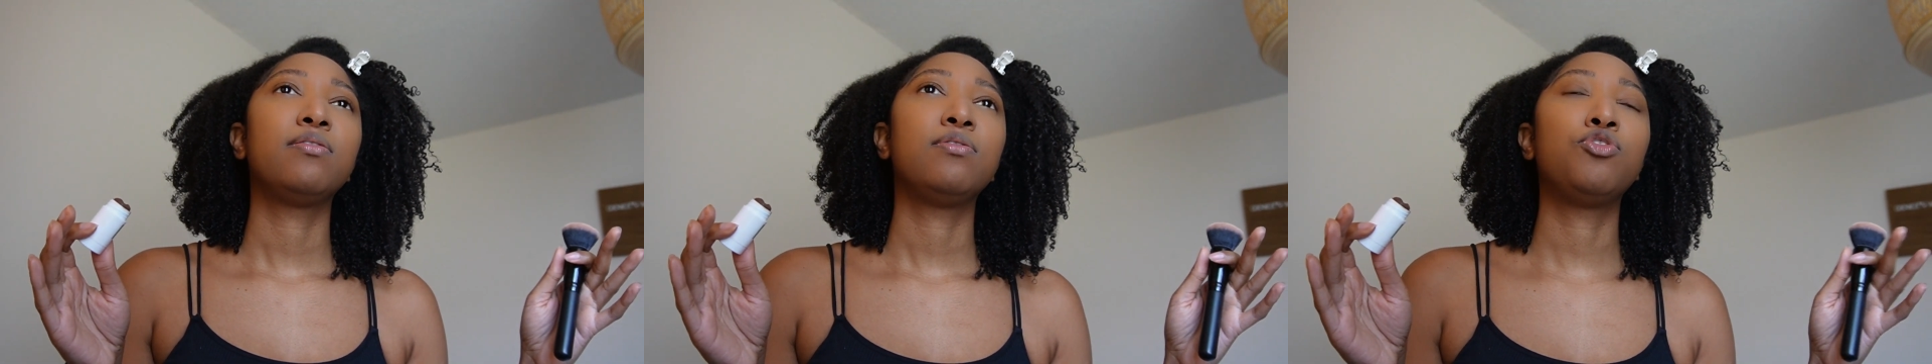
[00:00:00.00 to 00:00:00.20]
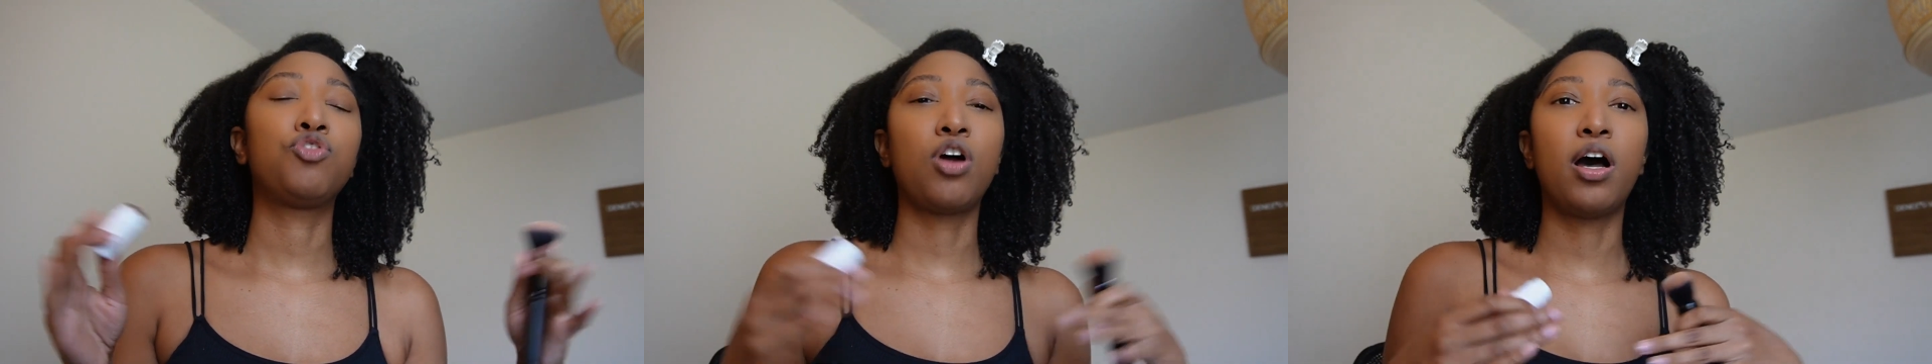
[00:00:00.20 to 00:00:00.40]

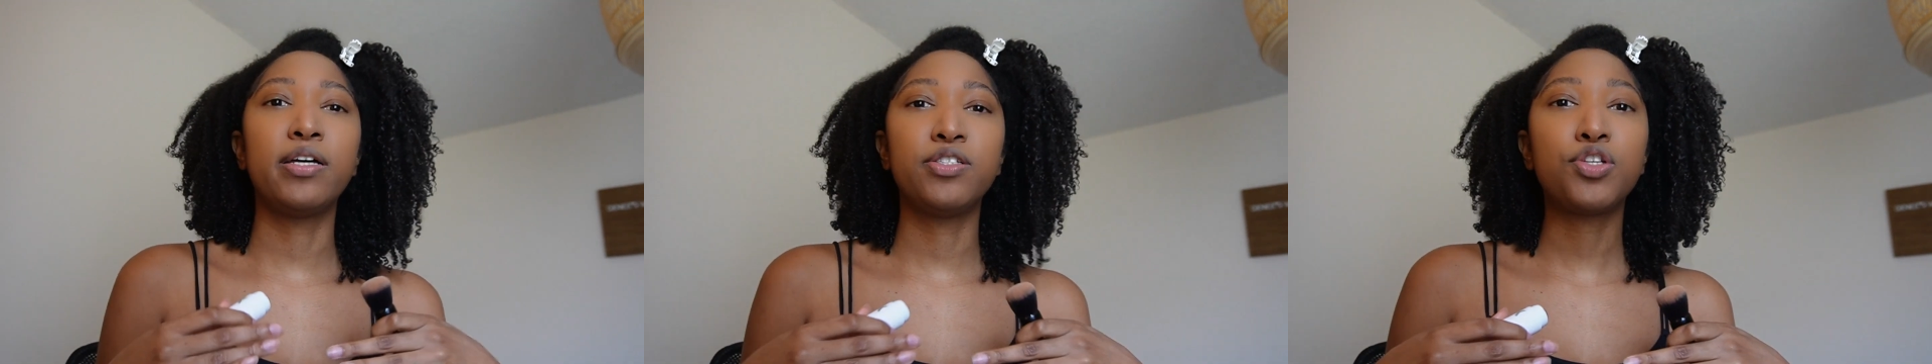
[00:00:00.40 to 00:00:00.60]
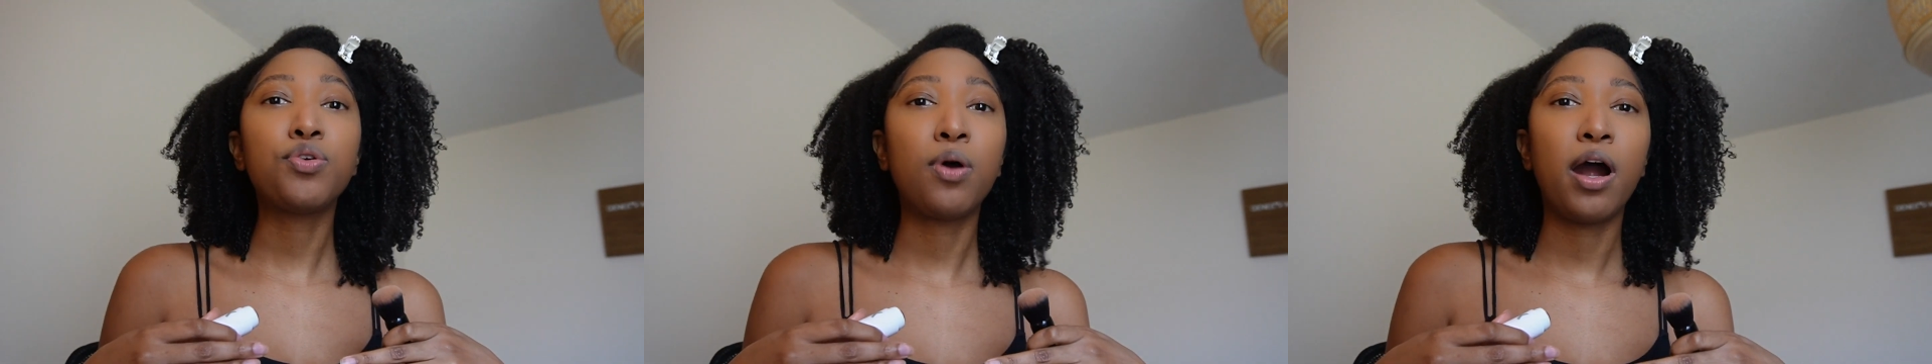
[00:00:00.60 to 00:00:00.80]
draw
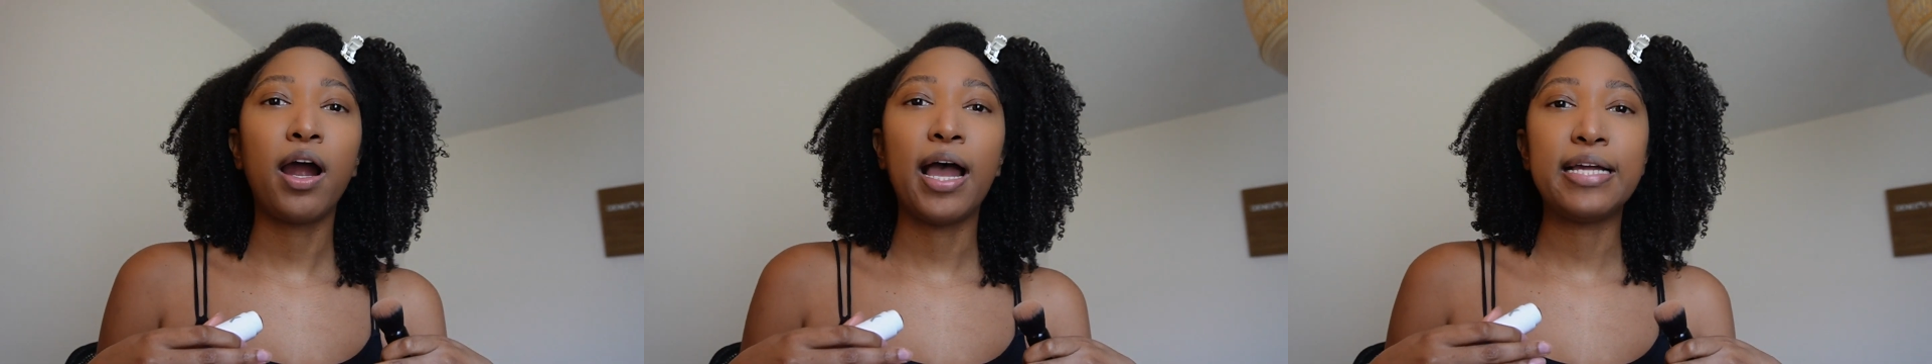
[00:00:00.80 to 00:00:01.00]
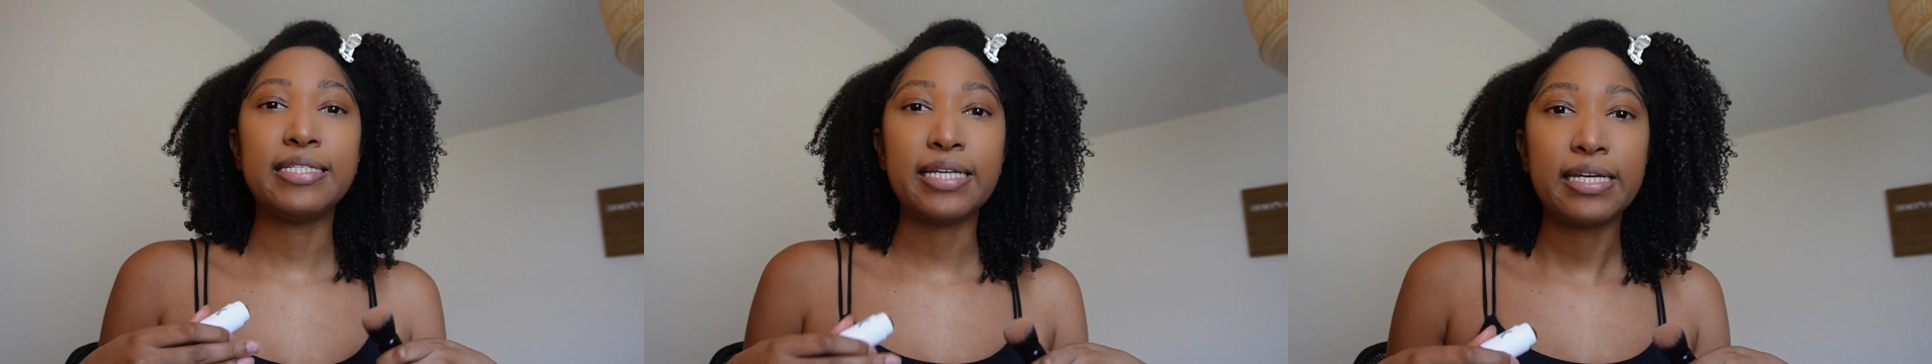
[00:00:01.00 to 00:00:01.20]
into our
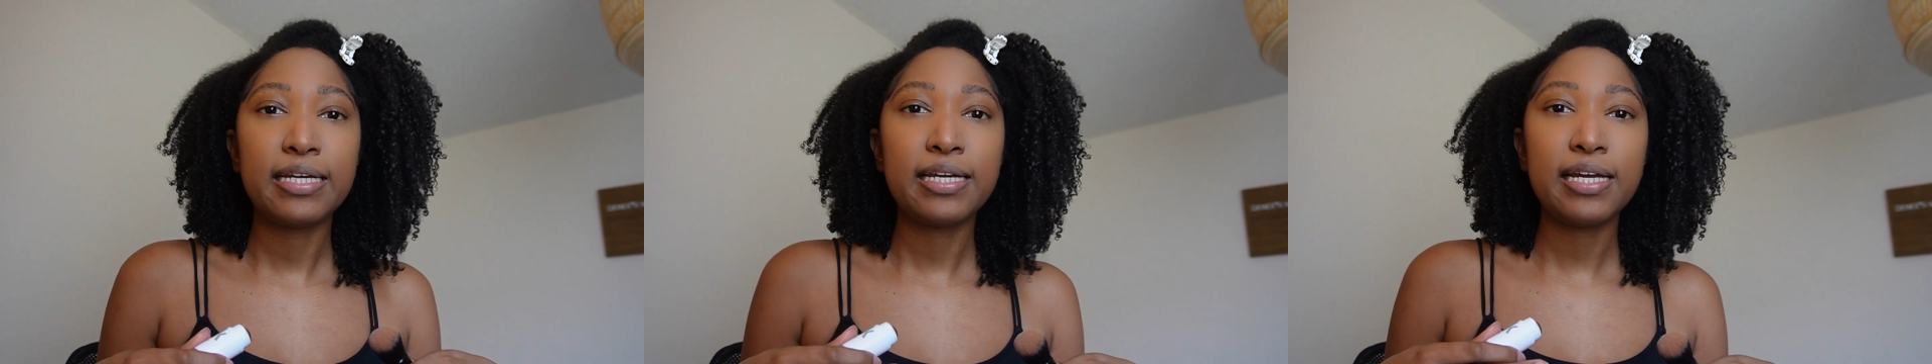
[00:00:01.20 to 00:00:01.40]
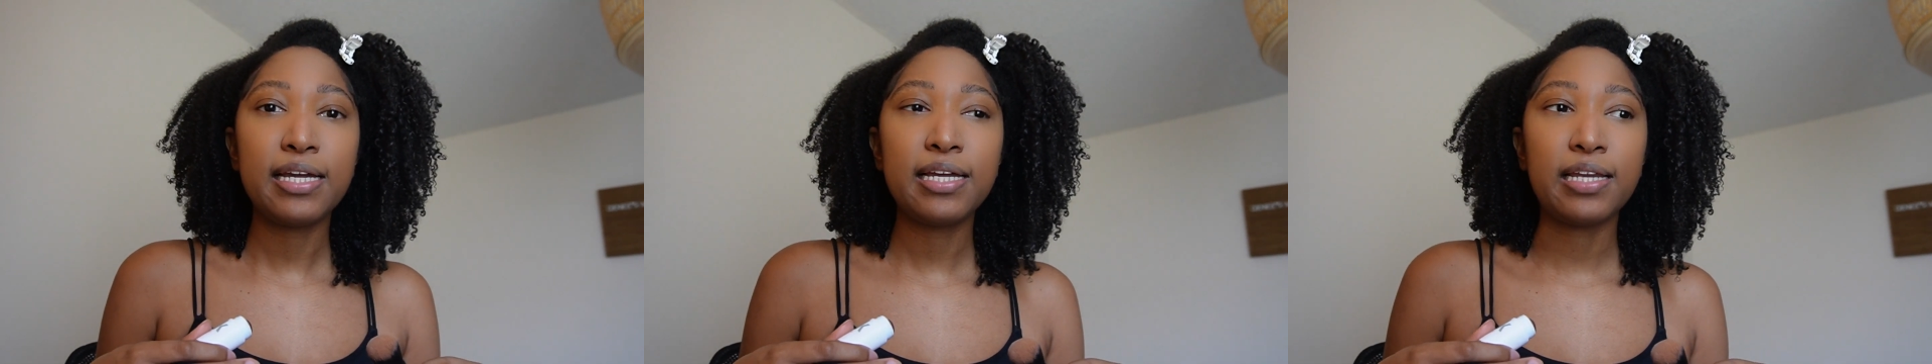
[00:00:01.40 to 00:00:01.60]

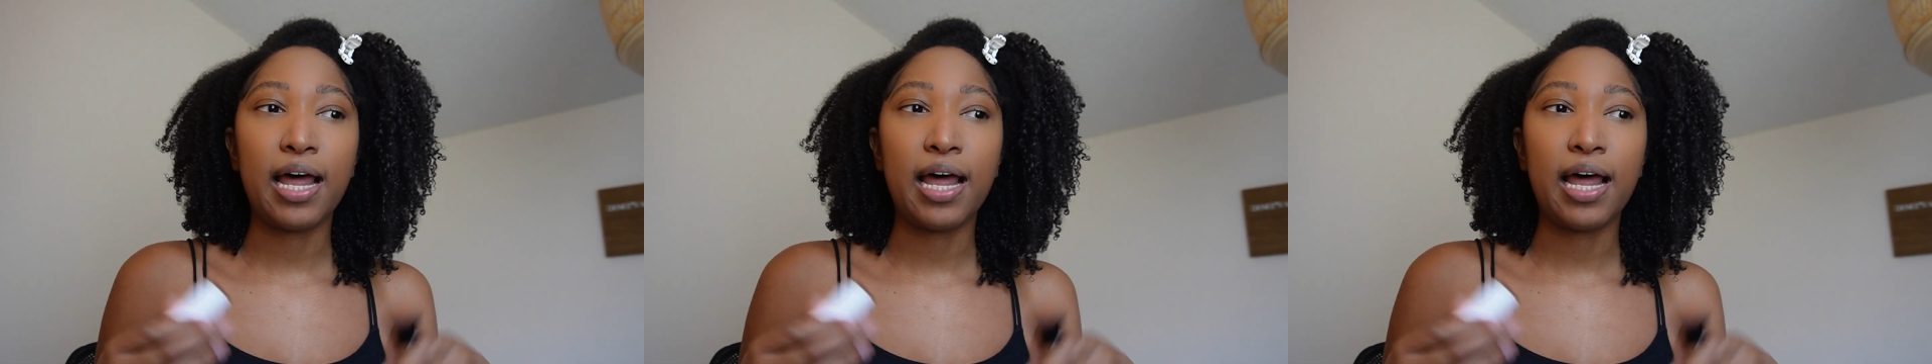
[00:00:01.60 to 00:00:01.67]
identity,